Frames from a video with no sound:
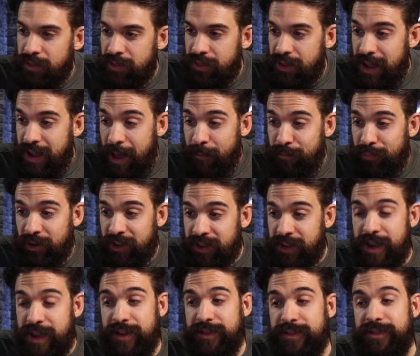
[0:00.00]
the
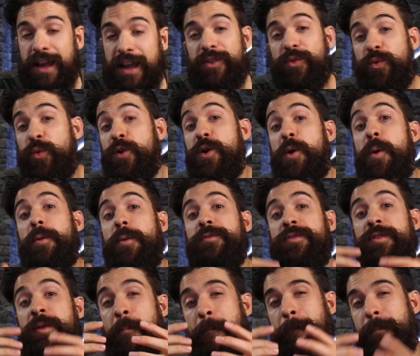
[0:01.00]
employees that were
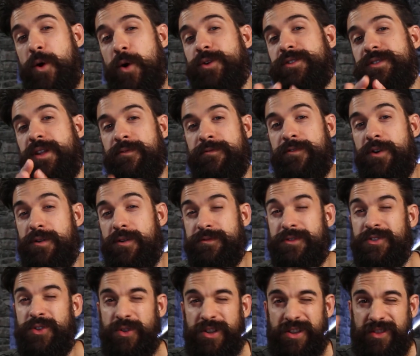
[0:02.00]
the most
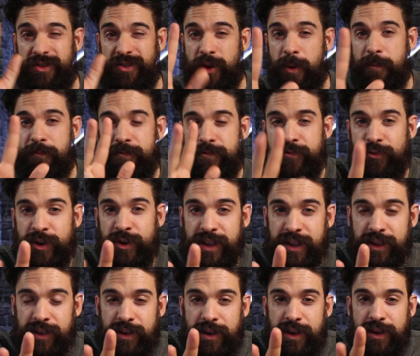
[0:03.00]
involved, so the top
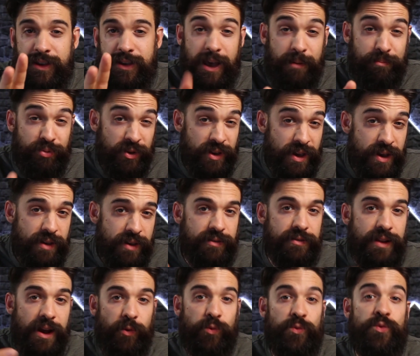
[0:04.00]
3
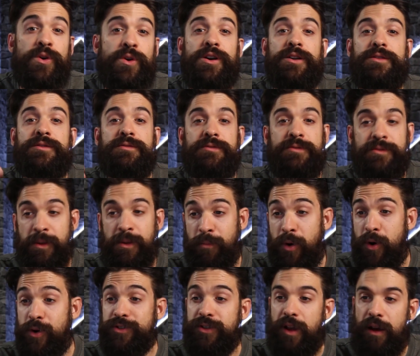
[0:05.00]
employees that worked the
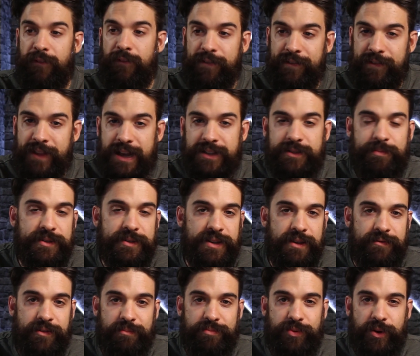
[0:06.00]
most on that
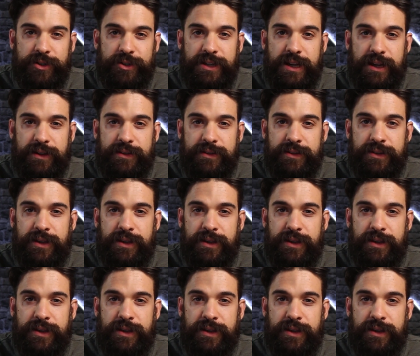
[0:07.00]
specific project.